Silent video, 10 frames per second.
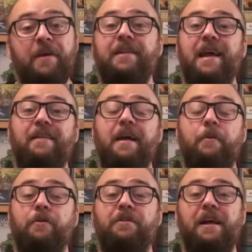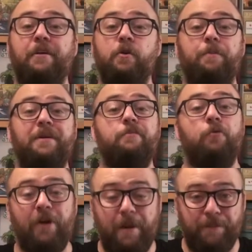and then I'm going to tell you a bit
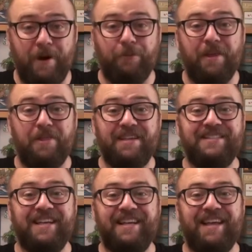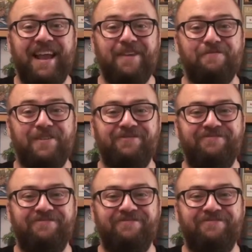more about this game.